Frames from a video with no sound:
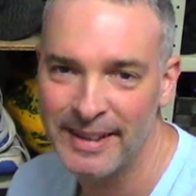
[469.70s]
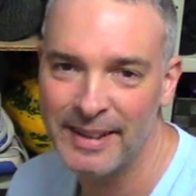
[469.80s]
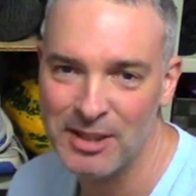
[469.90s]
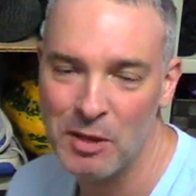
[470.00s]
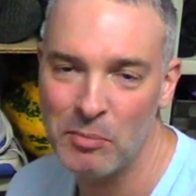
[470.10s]

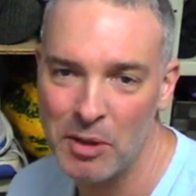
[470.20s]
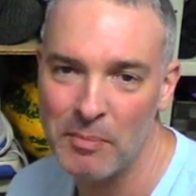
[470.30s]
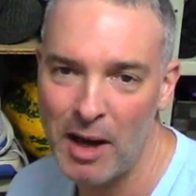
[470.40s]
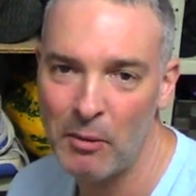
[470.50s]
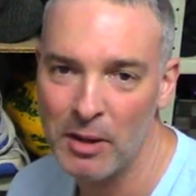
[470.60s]
guess I put them
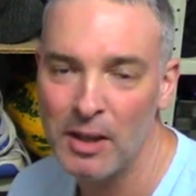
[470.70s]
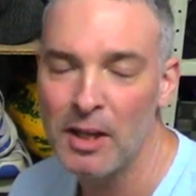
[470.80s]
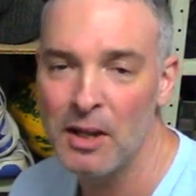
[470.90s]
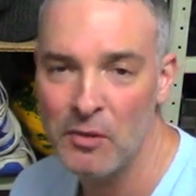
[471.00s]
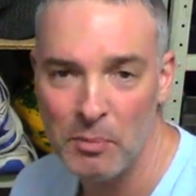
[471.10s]
that way.
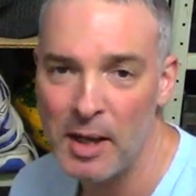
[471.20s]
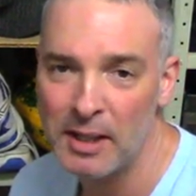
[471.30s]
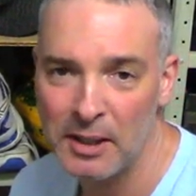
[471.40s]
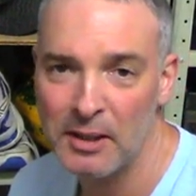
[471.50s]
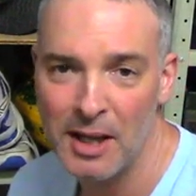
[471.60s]
If you
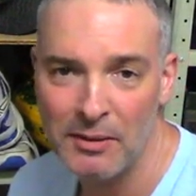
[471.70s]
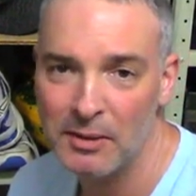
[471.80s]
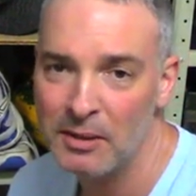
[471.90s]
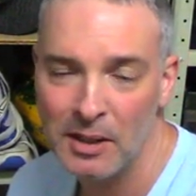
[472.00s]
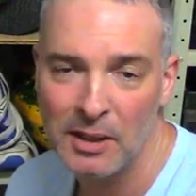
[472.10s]
bake it in the
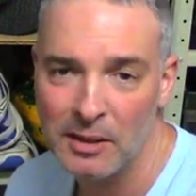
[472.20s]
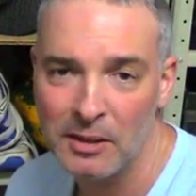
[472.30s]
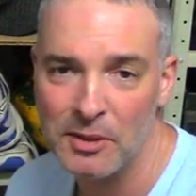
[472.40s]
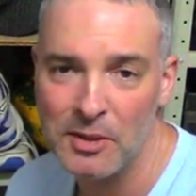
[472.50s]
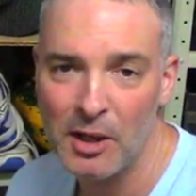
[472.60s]
oven, a
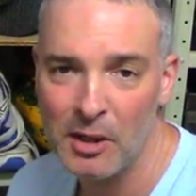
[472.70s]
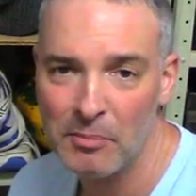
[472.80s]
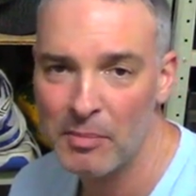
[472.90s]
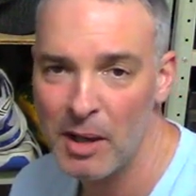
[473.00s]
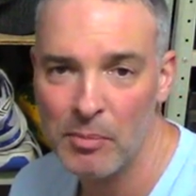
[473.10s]
little salt
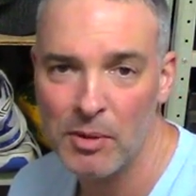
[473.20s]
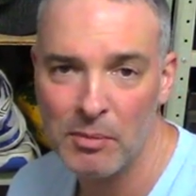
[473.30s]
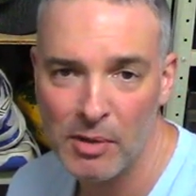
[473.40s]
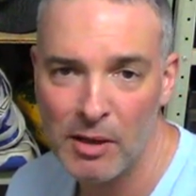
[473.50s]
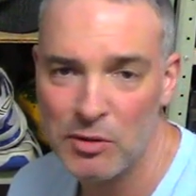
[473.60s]
and pepper
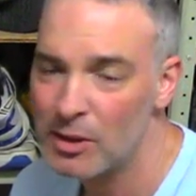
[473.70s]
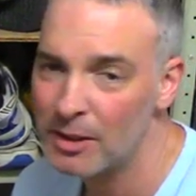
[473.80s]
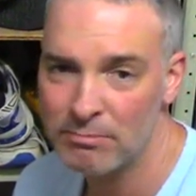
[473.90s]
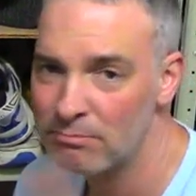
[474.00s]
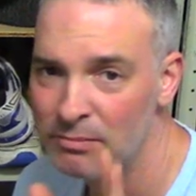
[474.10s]
and brown
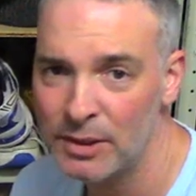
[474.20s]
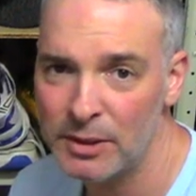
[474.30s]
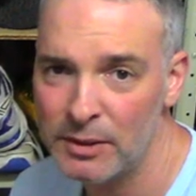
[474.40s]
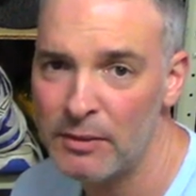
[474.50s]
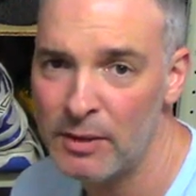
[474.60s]
sugar, they're,
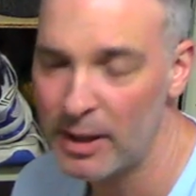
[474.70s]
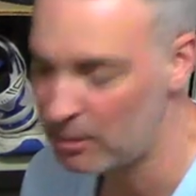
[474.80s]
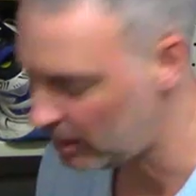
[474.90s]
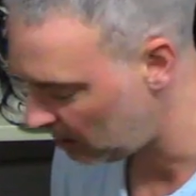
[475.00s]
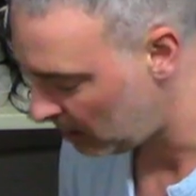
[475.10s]
good. they're fine,
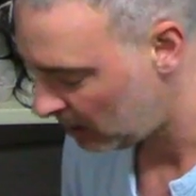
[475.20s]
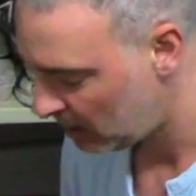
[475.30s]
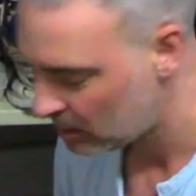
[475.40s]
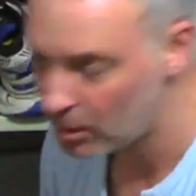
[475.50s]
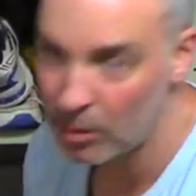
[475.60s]
right?
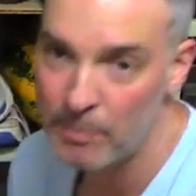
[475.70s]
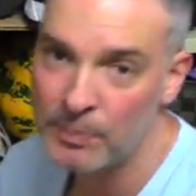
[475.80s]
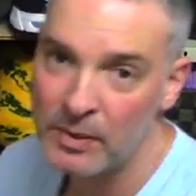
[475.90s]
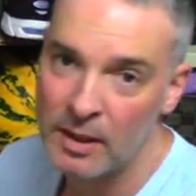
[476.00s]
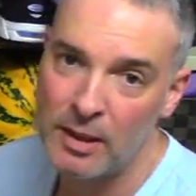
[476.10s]
So
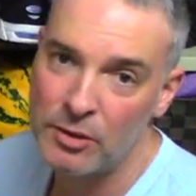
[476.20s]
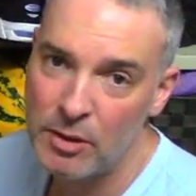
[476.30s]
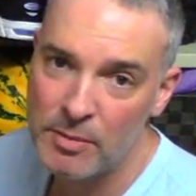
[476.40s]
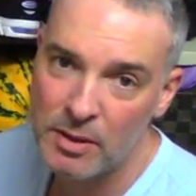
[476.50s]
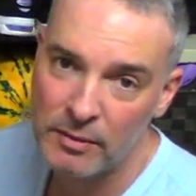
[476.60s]
in
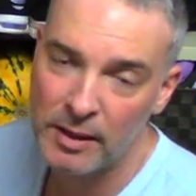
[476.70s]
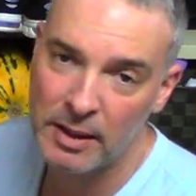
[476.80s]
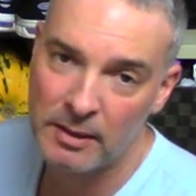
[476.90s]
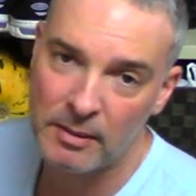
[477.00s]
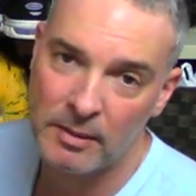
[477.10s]
terms of
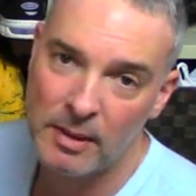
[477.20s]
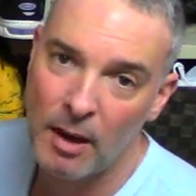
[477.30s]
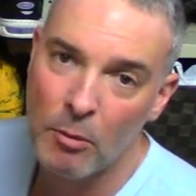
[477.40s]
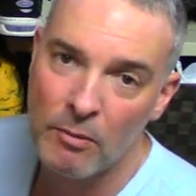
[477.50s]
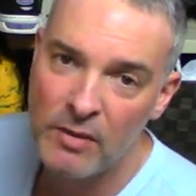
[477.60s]
like
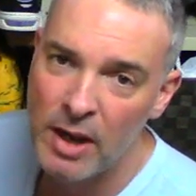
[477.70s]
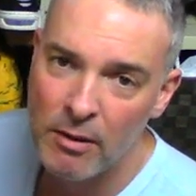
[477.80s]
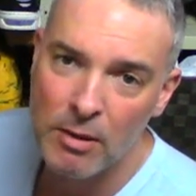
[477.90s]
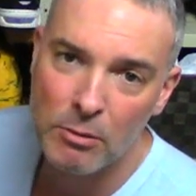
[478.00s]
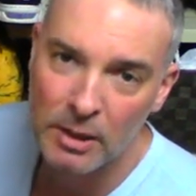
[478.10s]
a
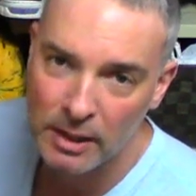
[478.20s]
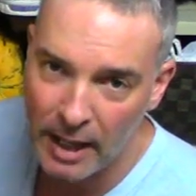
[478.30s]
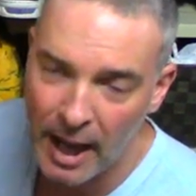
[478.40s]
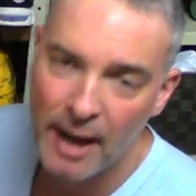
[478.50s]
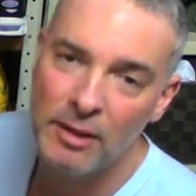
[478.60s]
very
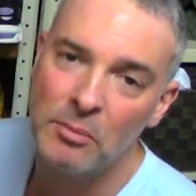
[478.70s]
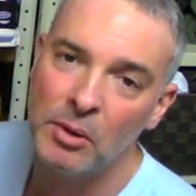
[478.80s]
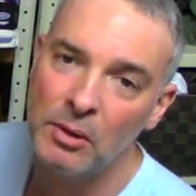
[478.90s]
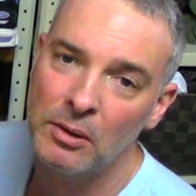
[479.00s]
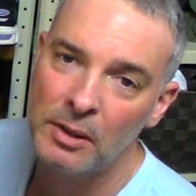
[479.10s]

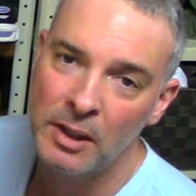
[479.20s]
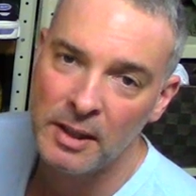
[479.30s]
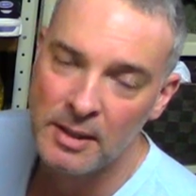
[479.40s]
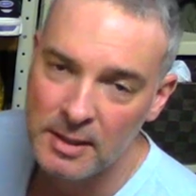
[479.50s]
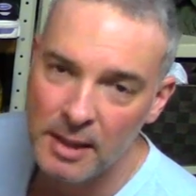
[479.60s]
reliable
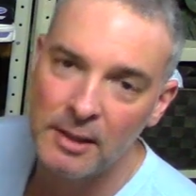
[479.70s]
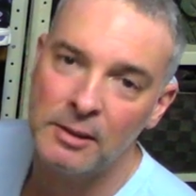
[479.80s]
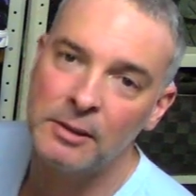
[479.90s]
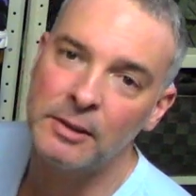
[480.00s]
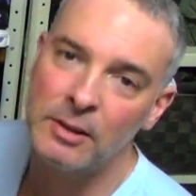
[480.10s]

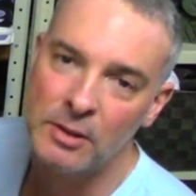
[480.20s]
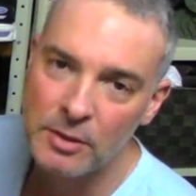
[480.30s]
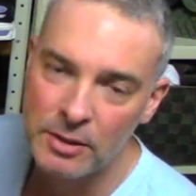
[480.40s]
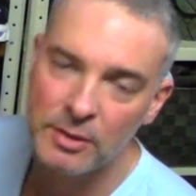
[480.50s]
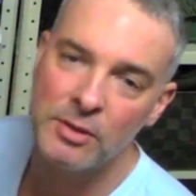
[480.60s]
yield,
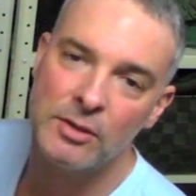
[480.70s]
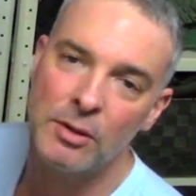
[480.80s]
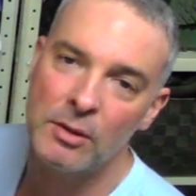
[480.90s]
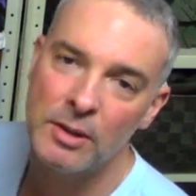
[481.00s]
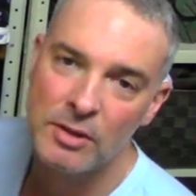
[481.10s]
good
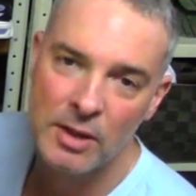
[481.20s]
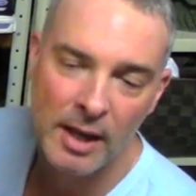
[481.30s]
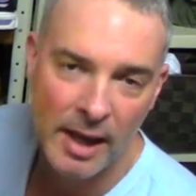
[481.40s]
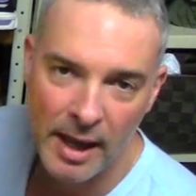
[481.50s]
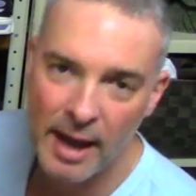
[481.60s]
storage,
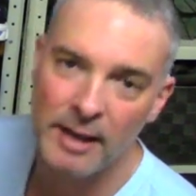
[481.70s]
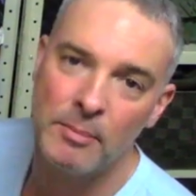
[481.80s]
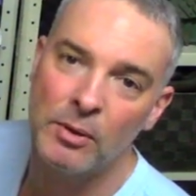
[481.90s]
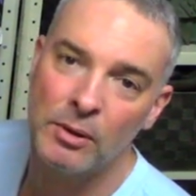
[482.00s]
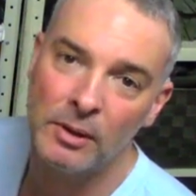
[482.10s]

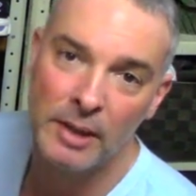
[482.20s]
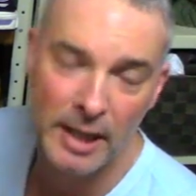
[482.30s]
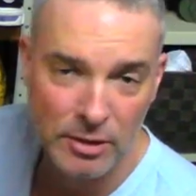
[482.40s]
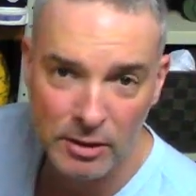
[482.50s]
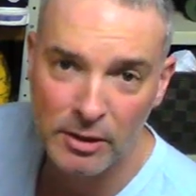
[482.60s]
edible,
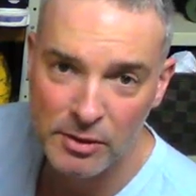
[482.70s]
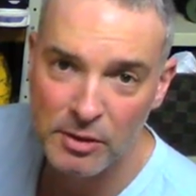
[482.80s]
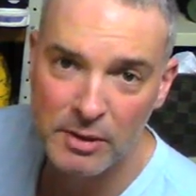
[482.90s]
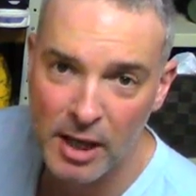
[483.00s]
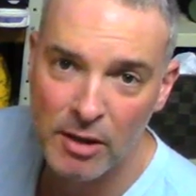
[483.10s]
and you can
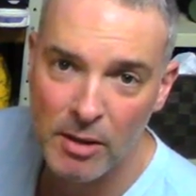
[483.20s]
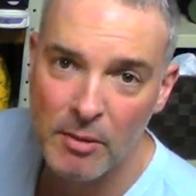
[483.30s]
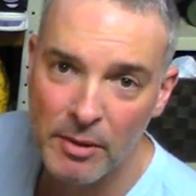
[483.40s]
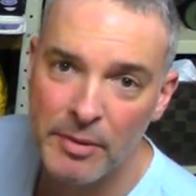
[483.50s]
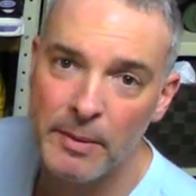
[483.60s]
also decorate
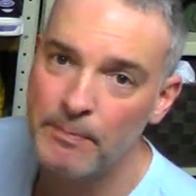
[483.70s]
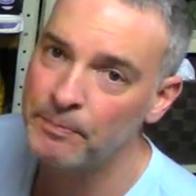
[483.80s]
with them,